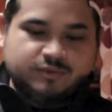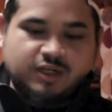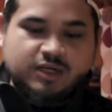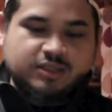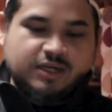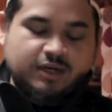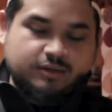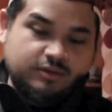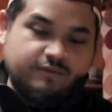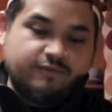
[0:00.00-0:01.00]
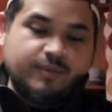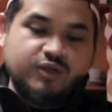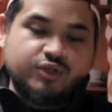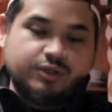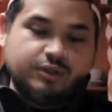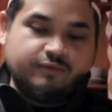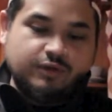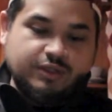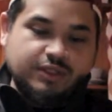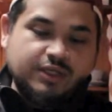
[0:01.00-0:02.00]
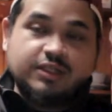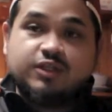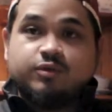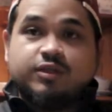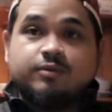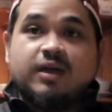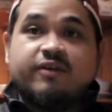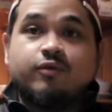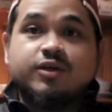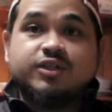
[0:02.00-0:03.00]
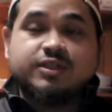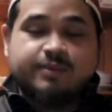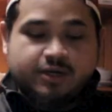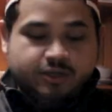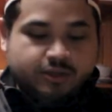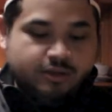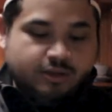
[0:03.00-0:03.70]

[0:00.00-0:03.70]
Contact information if you need to get in touch with them, have questions about it.